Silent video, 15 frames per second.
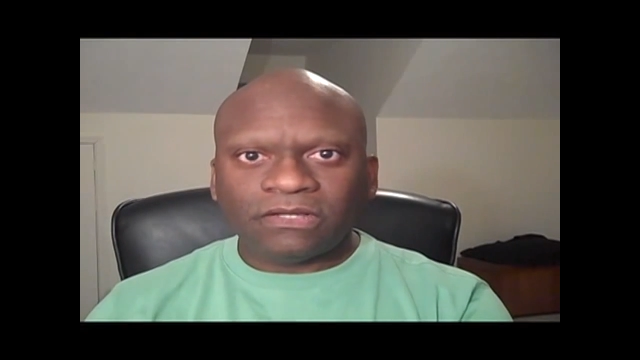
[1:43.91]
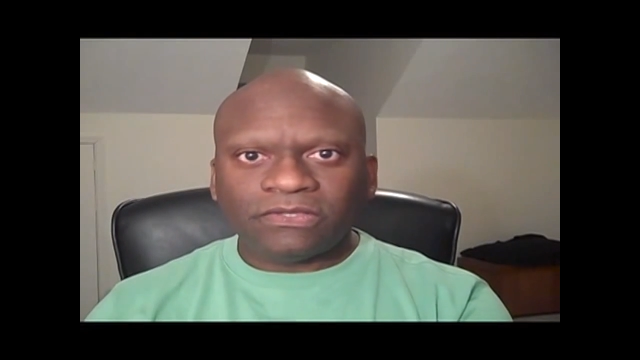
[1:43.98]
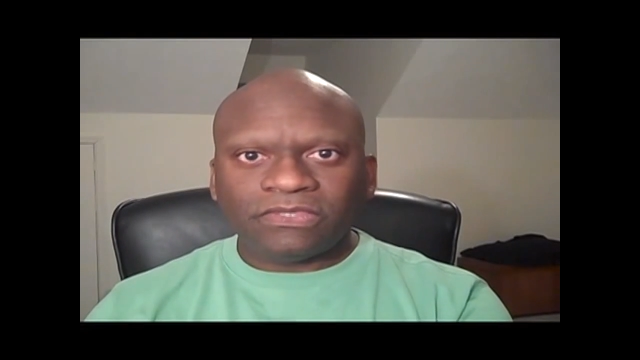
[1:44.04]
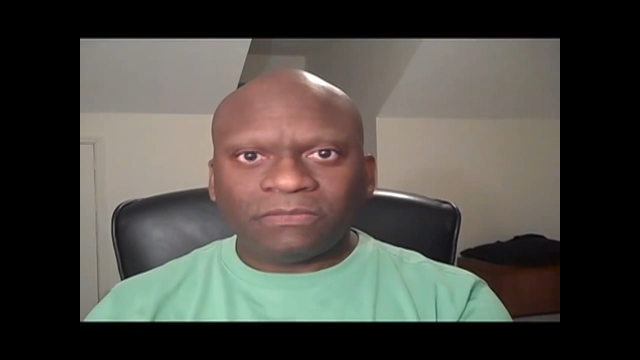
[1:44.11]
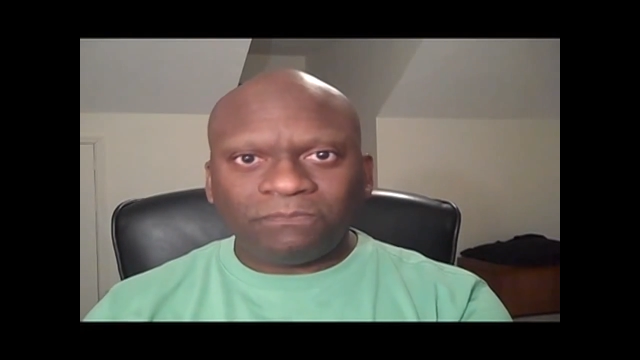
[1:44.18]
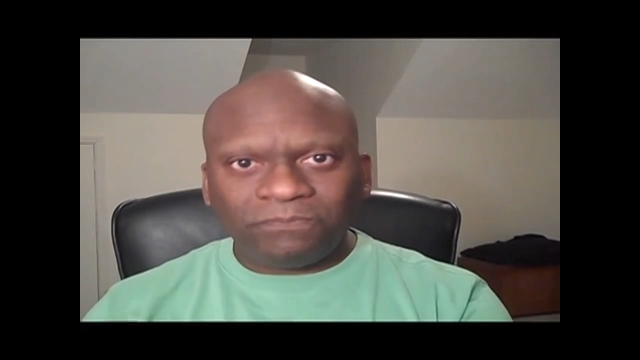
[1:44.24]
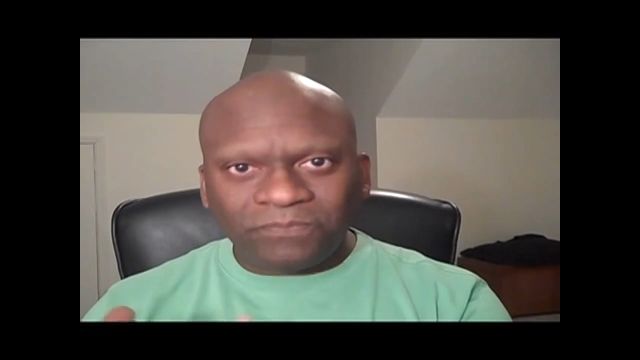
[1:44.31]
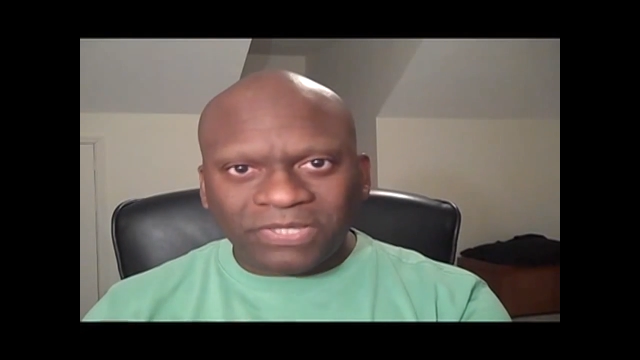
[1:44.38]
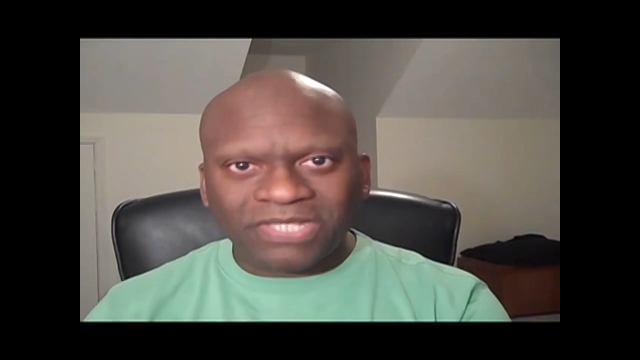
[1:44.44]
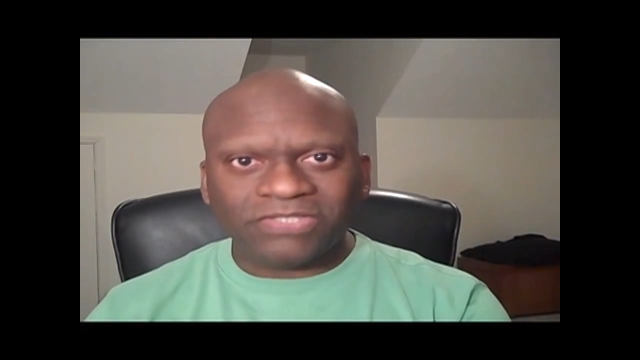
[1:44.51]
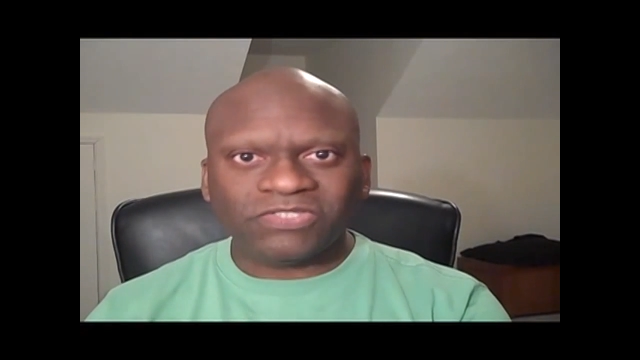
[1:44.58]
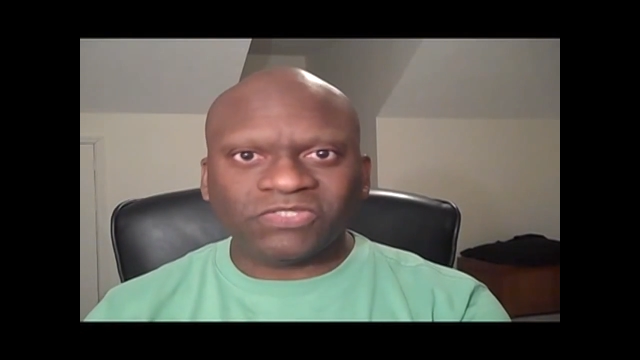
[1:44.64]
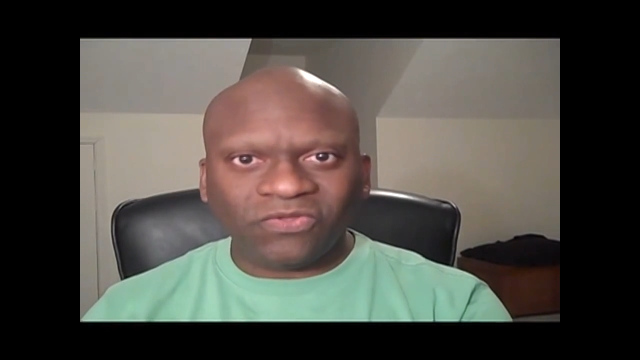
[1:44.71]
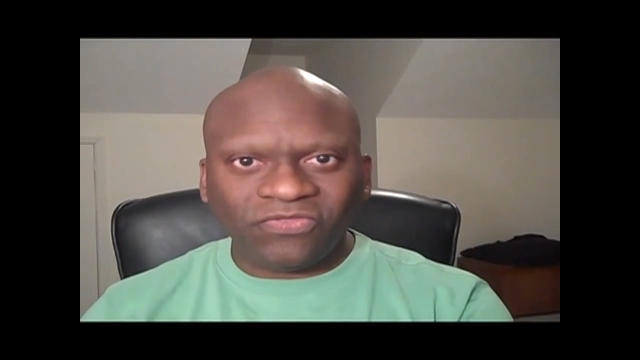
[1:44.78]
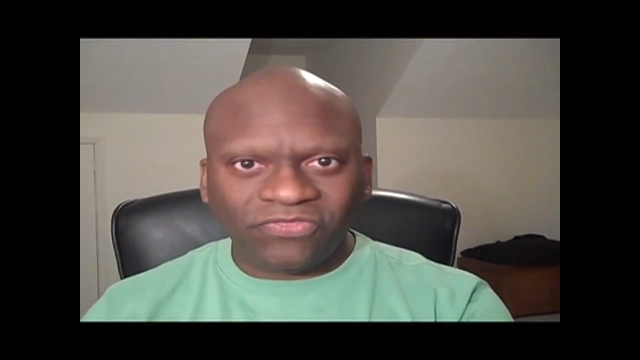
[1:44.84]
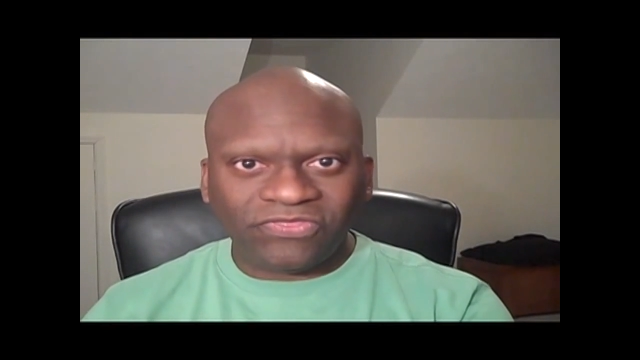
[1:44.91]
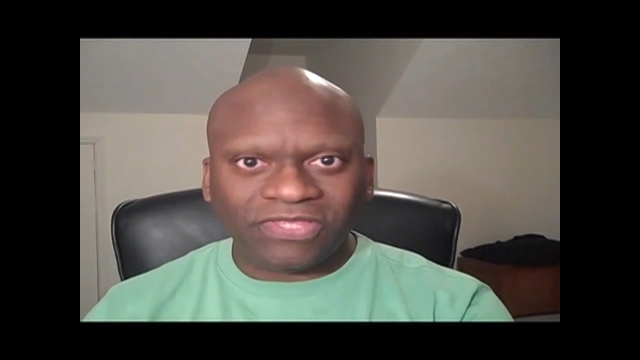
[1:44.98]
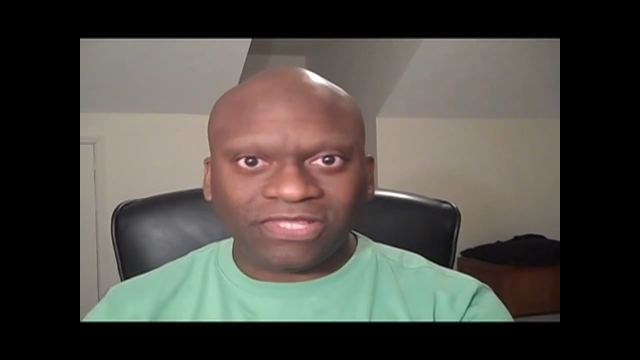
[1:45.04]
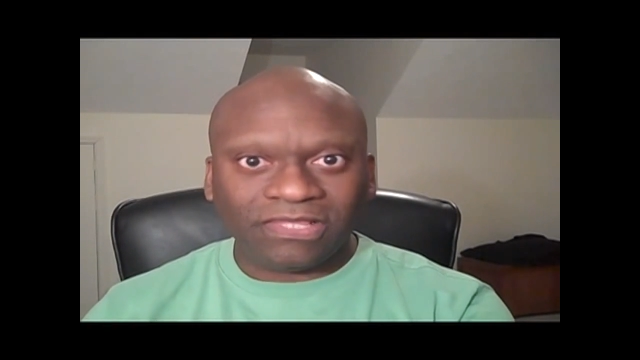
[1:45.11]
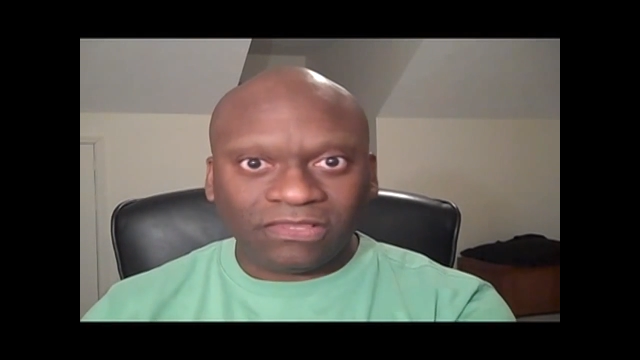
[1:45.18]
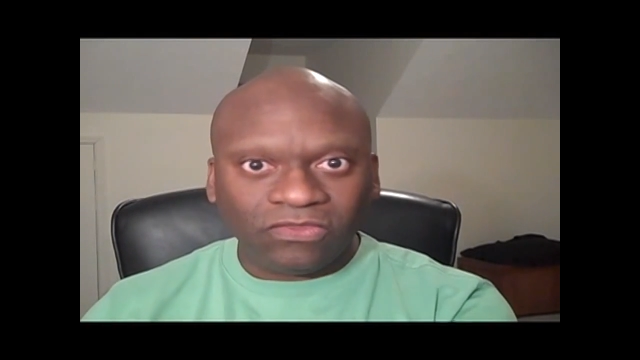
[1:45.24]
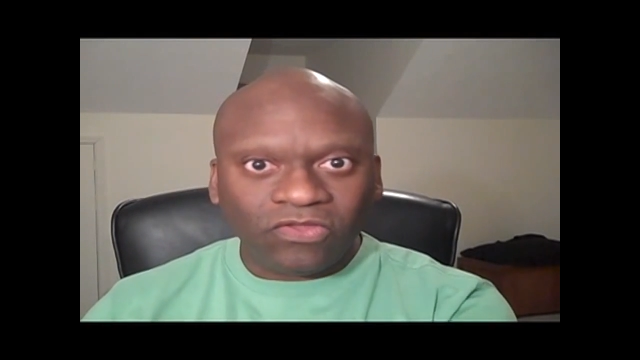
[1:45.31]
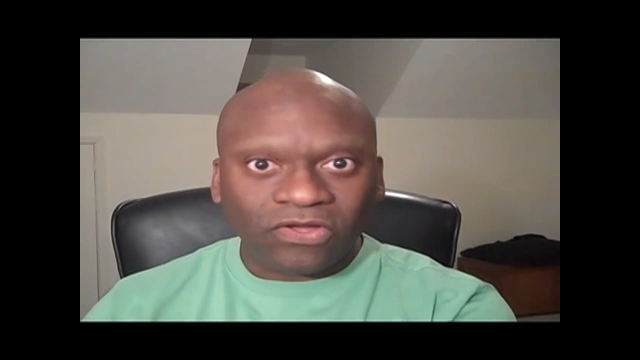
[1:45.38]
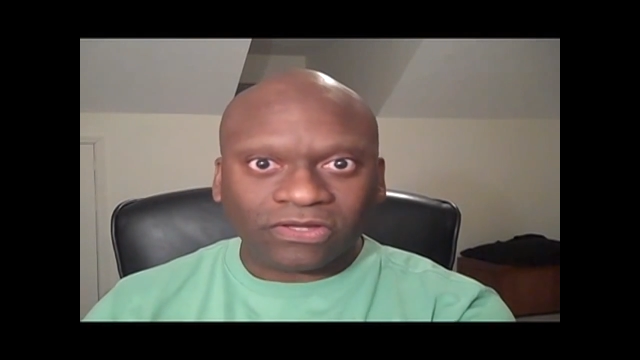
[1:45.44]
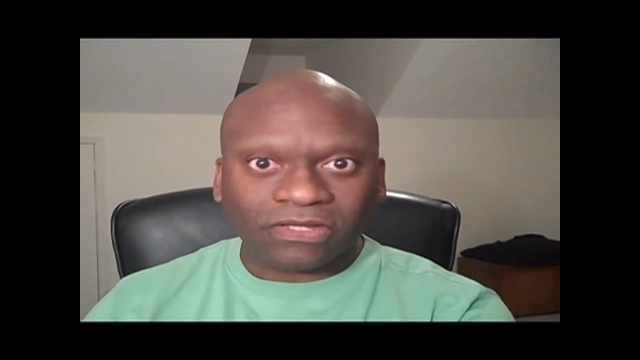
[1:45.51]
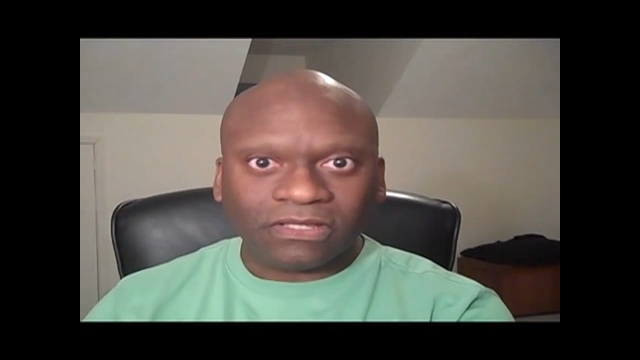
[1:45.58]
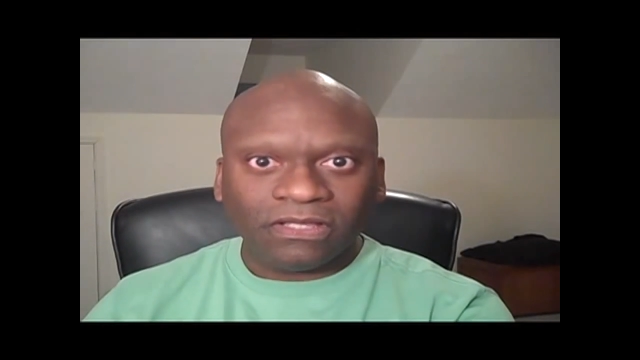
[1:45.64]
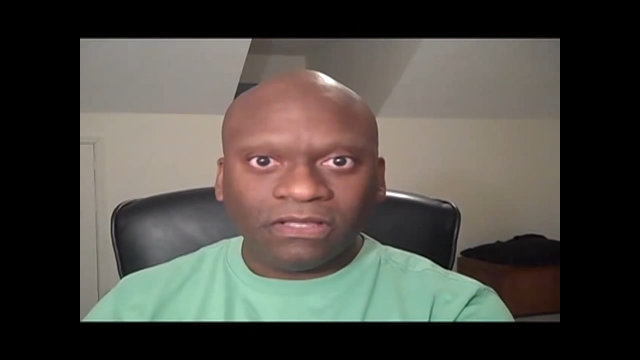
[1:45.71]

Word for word: the pencil thin look,